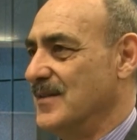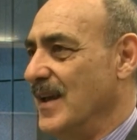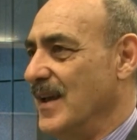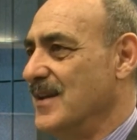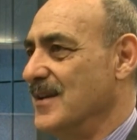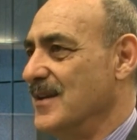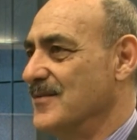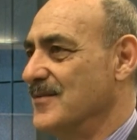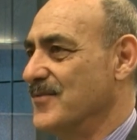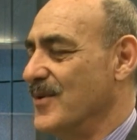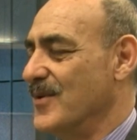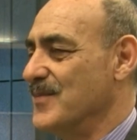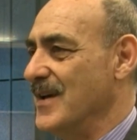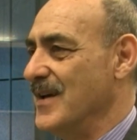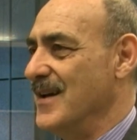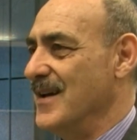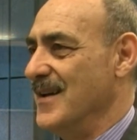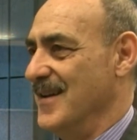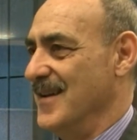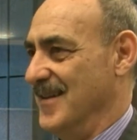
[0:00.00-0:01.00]
taken from
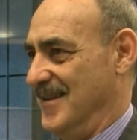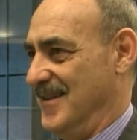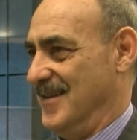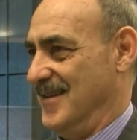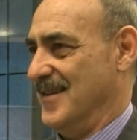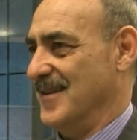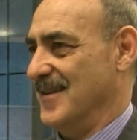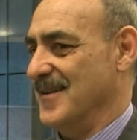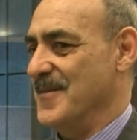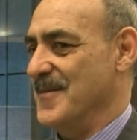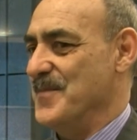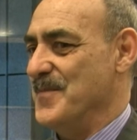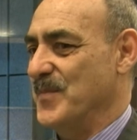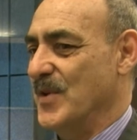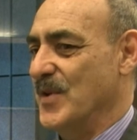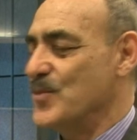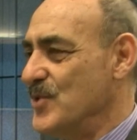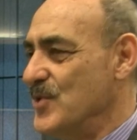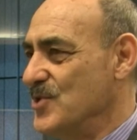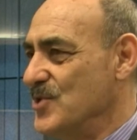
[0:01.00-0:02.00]
uh,
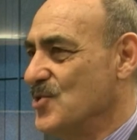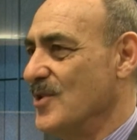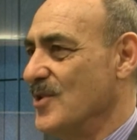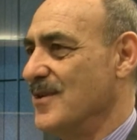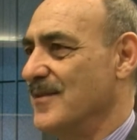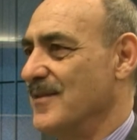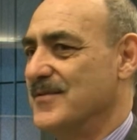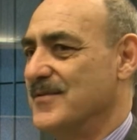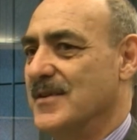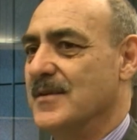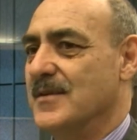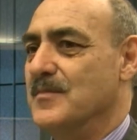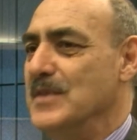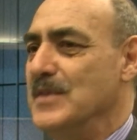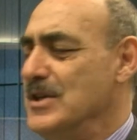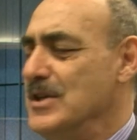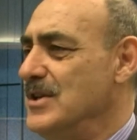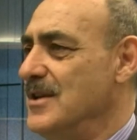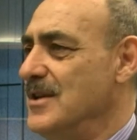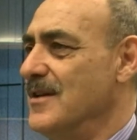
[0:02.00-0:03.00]
the reach of the
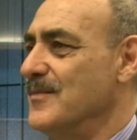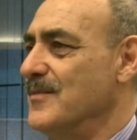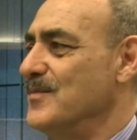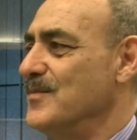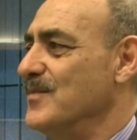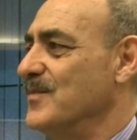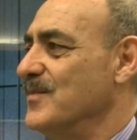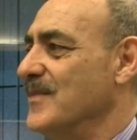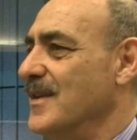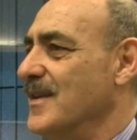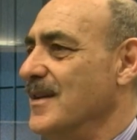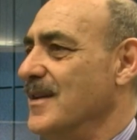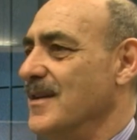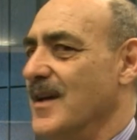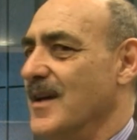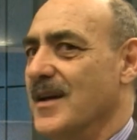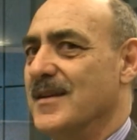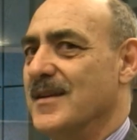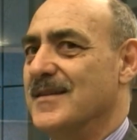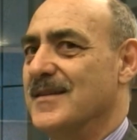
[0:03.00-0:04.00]
media
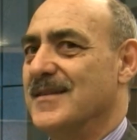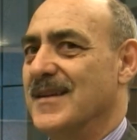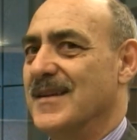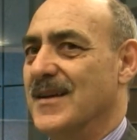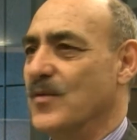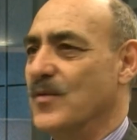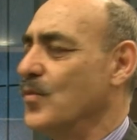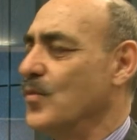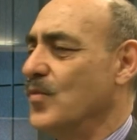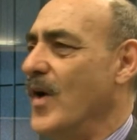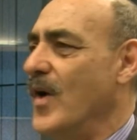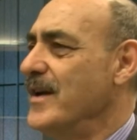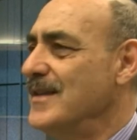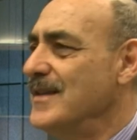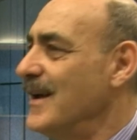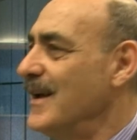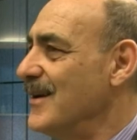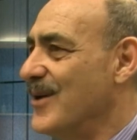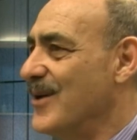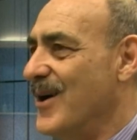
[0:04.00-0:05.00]
and why
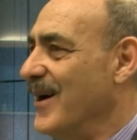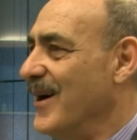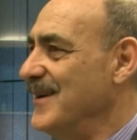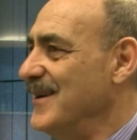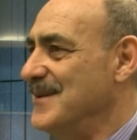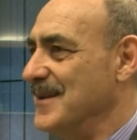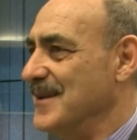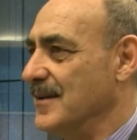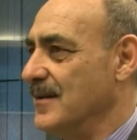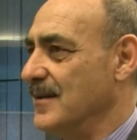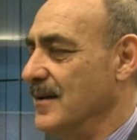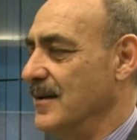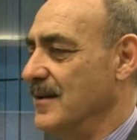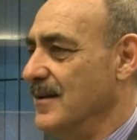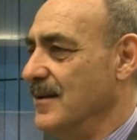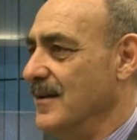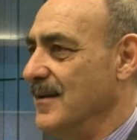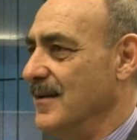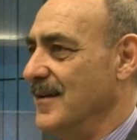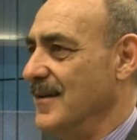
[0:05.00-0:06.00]
they are hiding
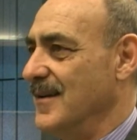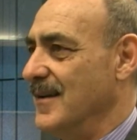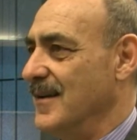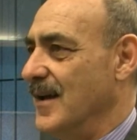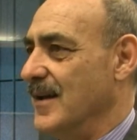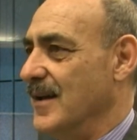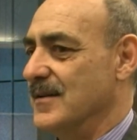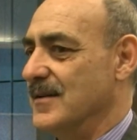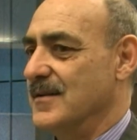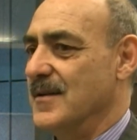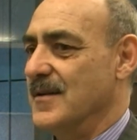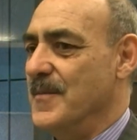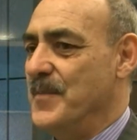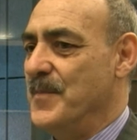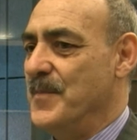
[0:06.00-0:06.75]
and,